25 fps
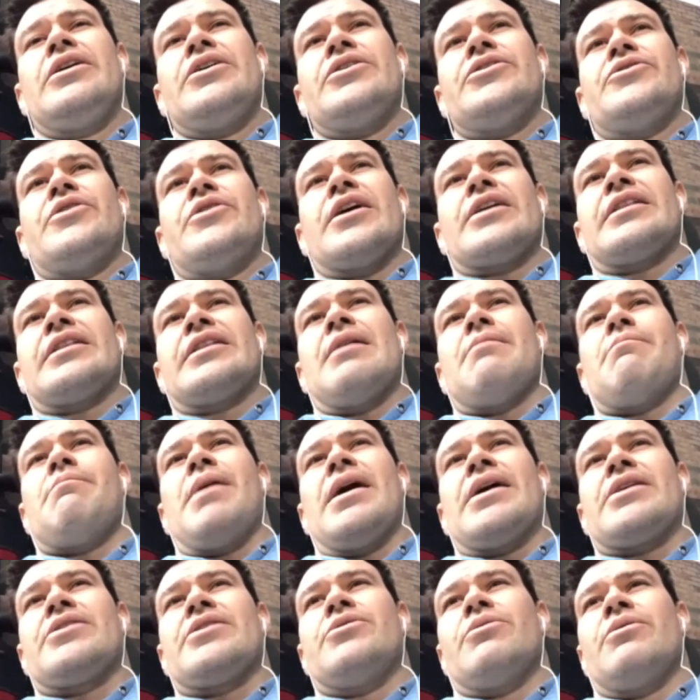track that
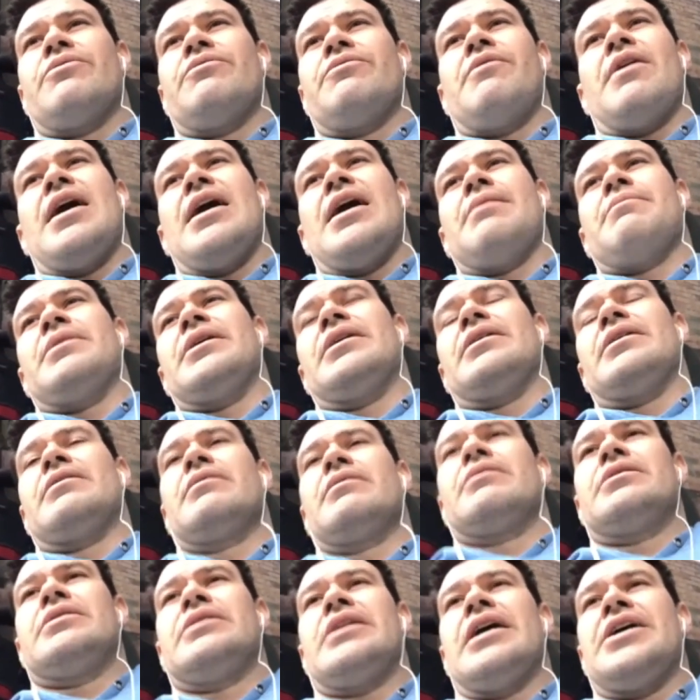back to a farming
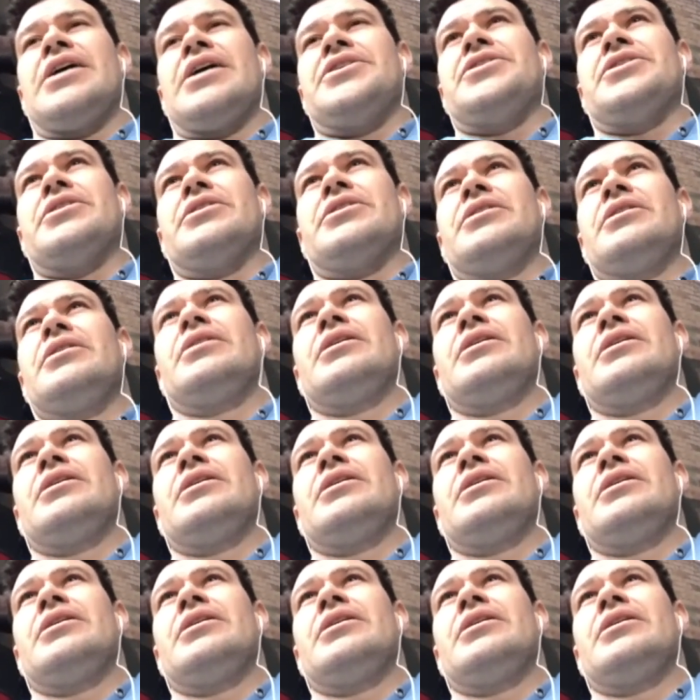station